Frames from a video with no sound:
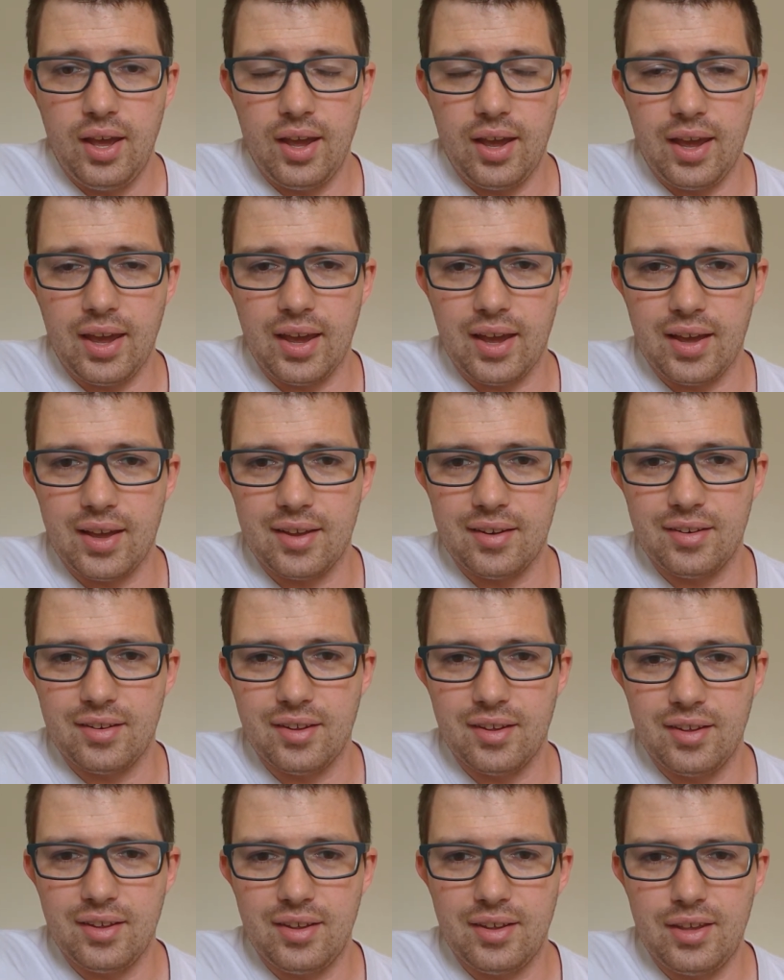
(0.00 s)
And
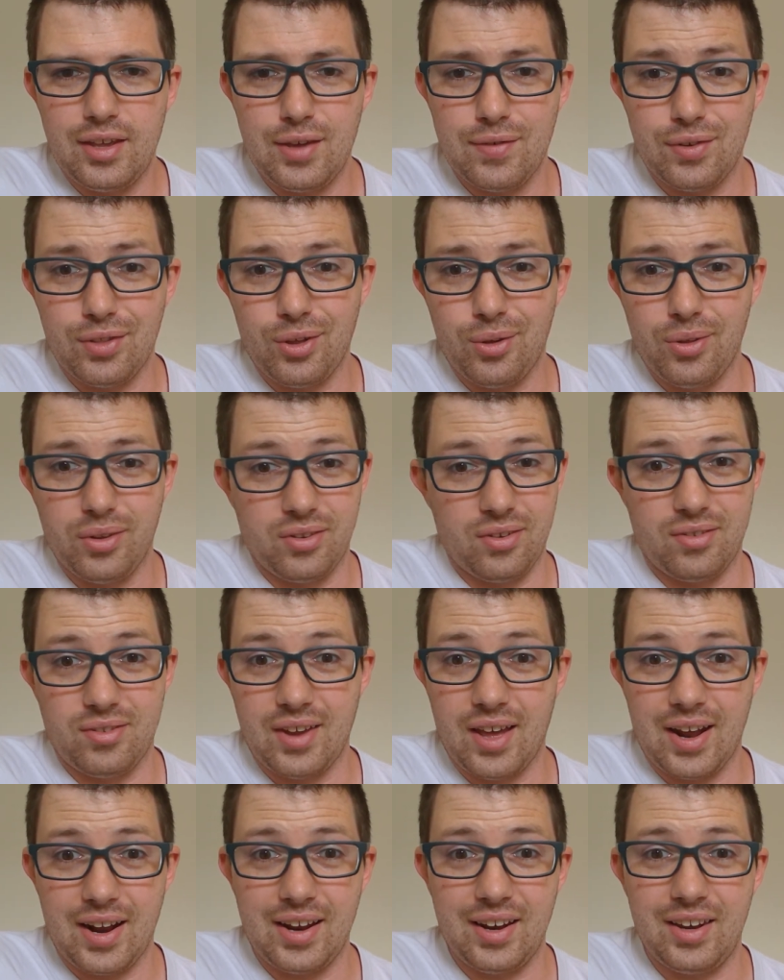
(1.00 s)
even though this is
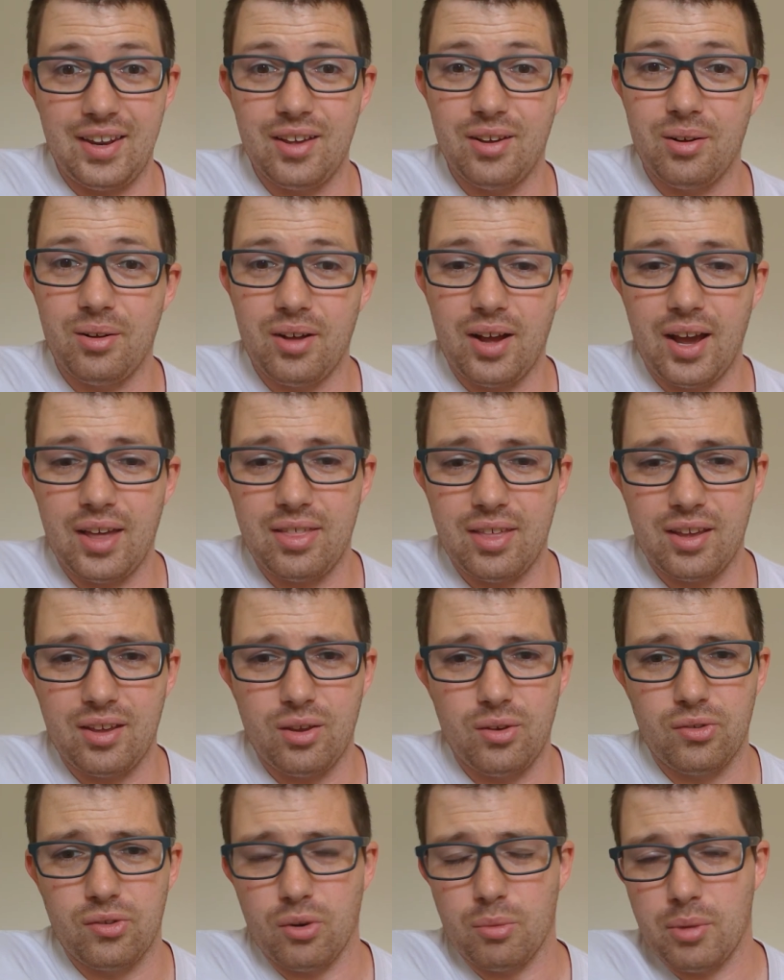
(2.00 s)
not ideal, I thank
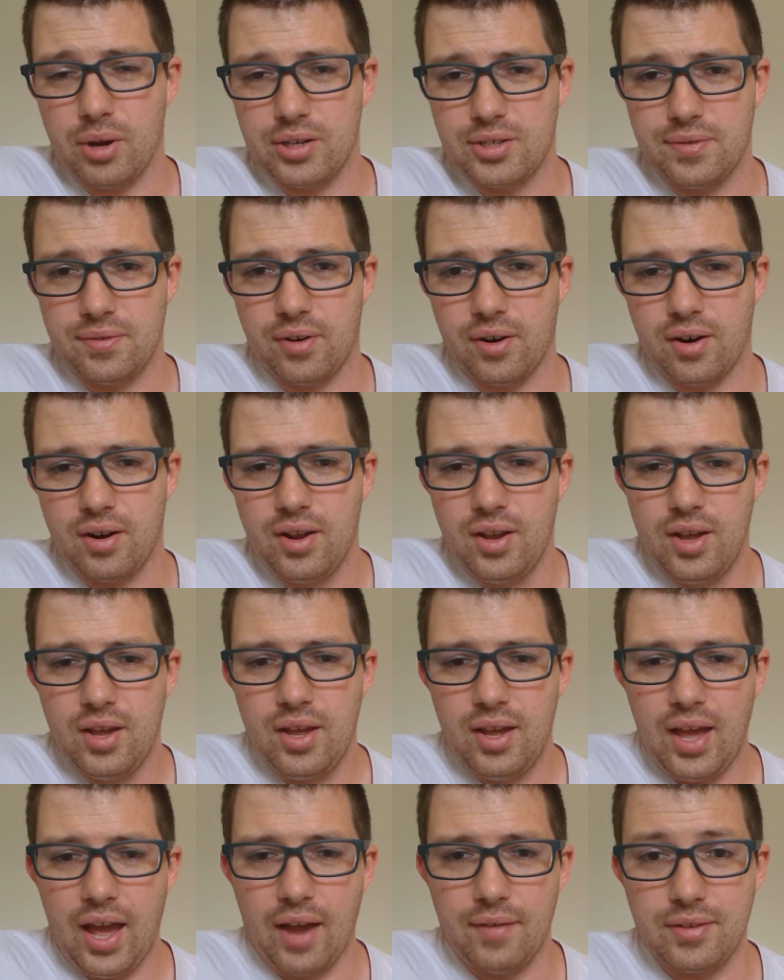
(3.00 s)
you so much for
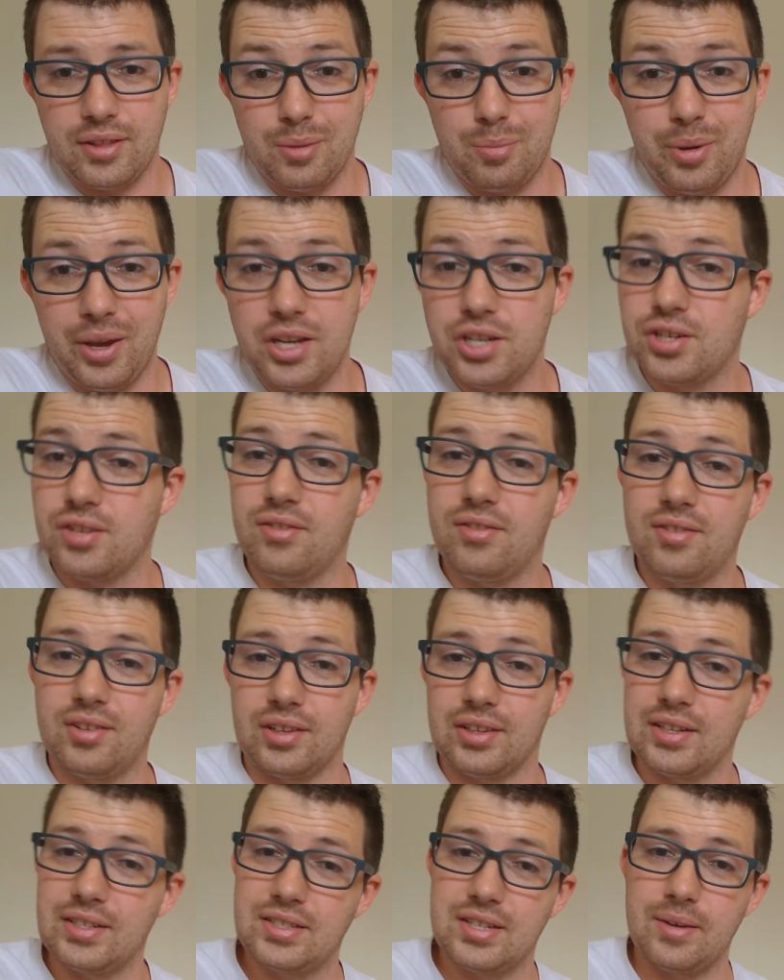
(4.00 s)
having the patience to
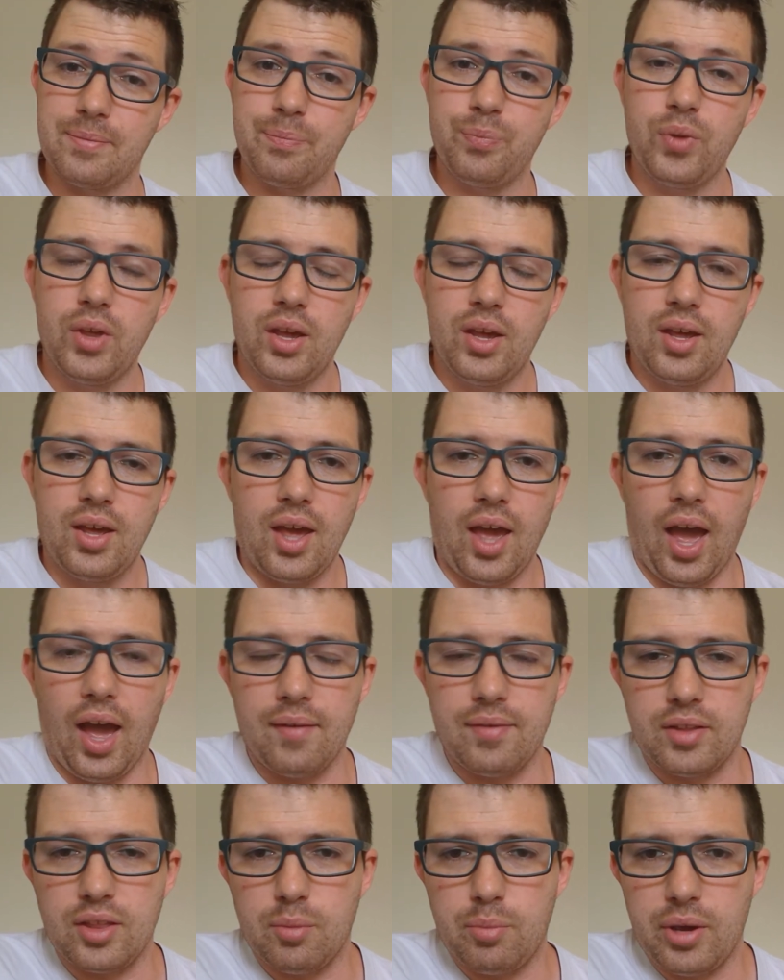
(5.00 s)
listen,
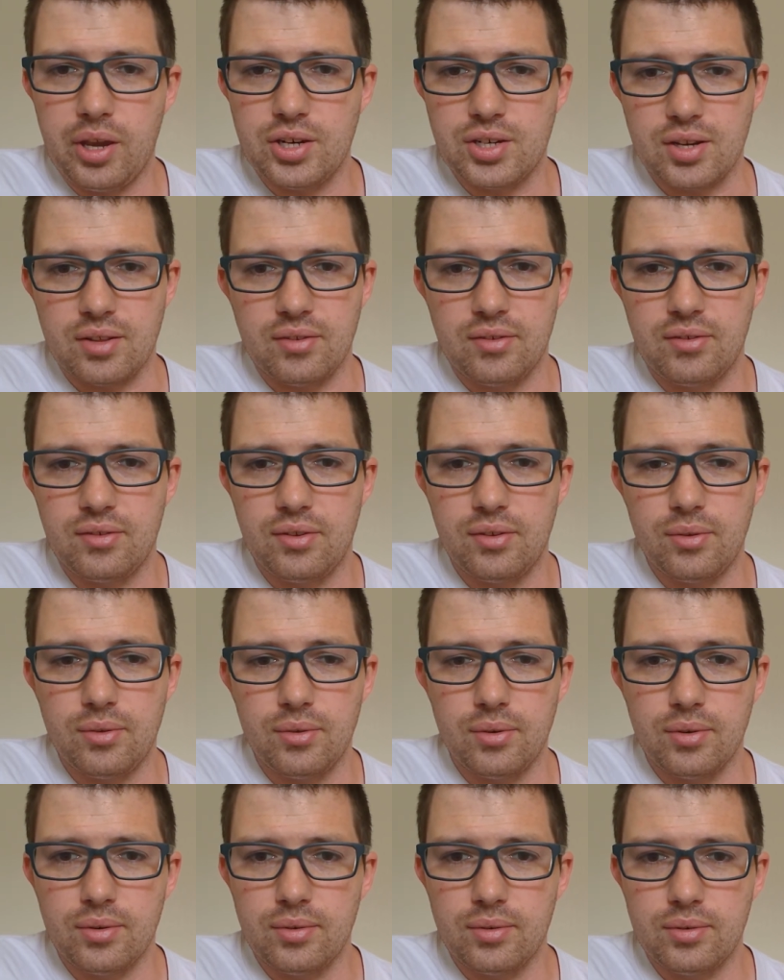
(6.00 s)
having the patience
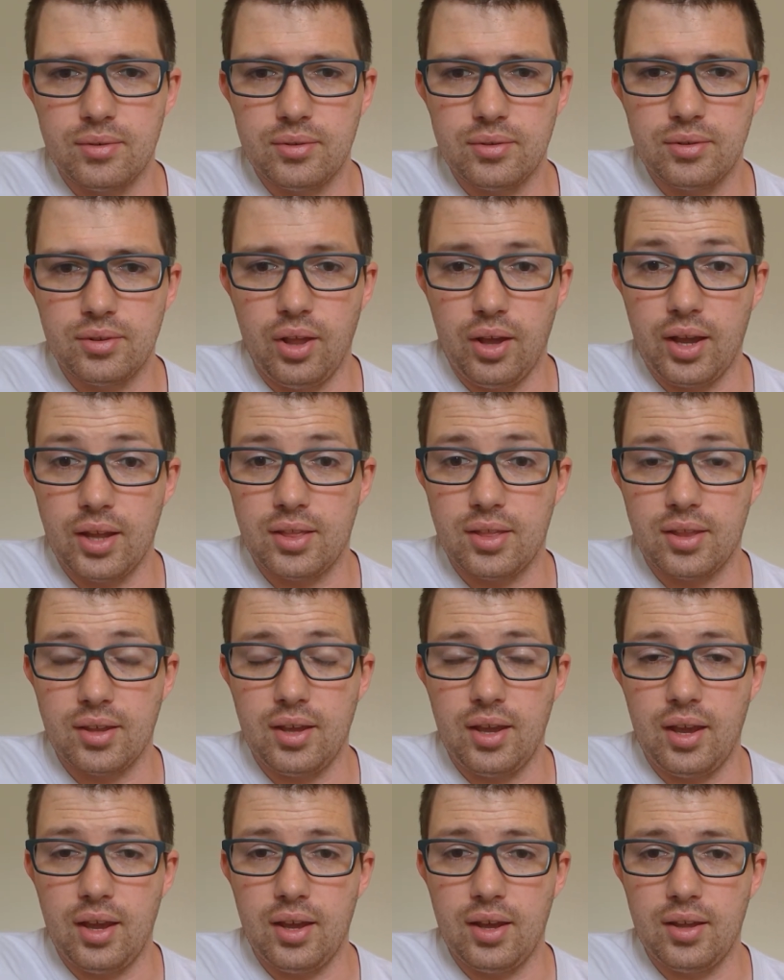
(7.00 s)
to look at
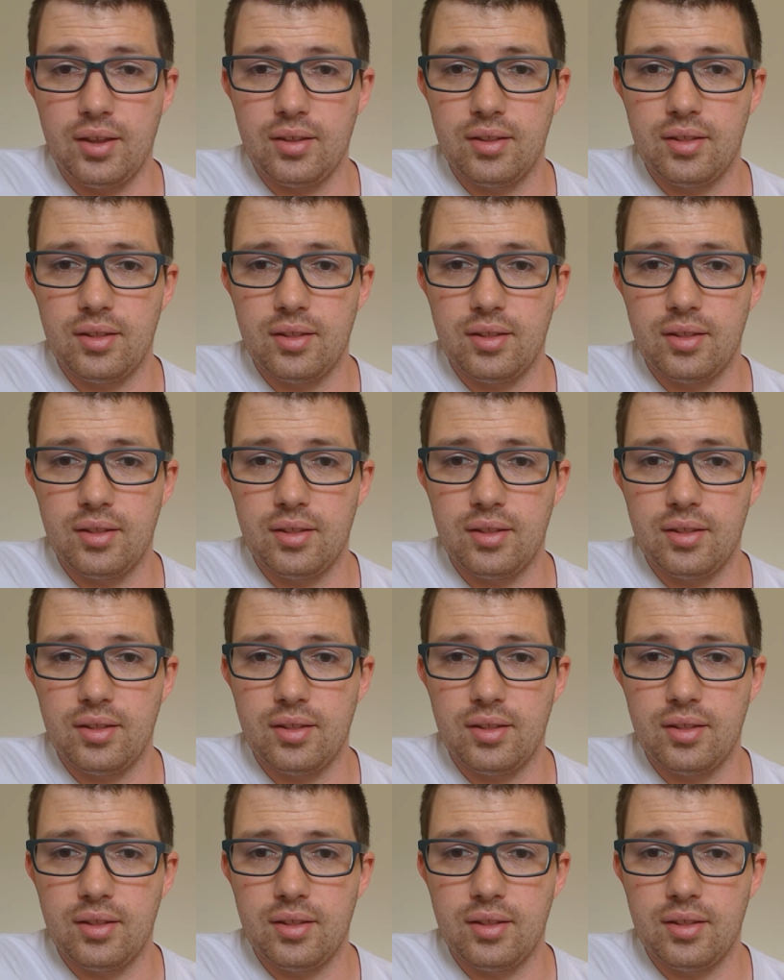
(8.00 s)
the